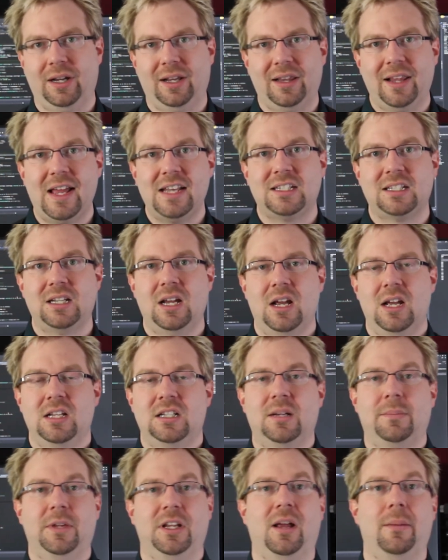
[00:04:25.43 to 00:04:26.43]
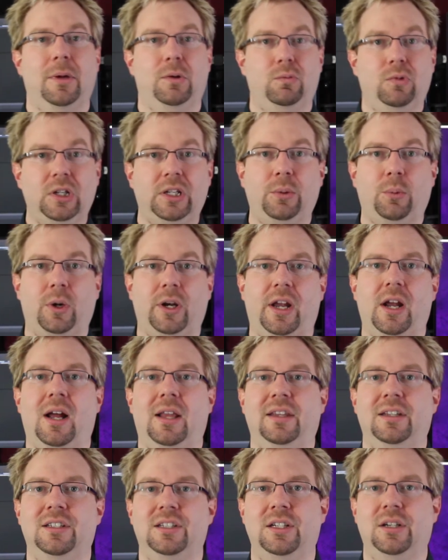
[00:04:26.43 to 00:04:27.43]
And that's something I've been really working
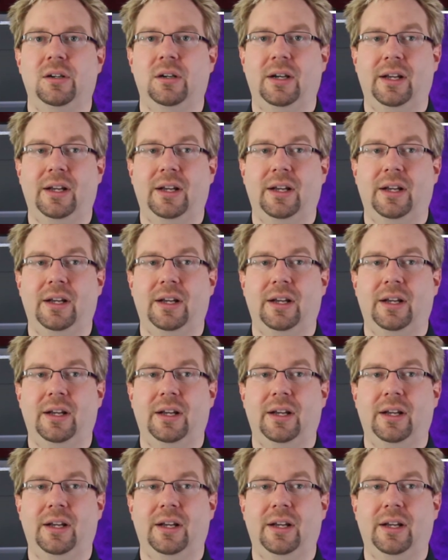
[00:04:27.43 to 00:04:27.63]
on this year.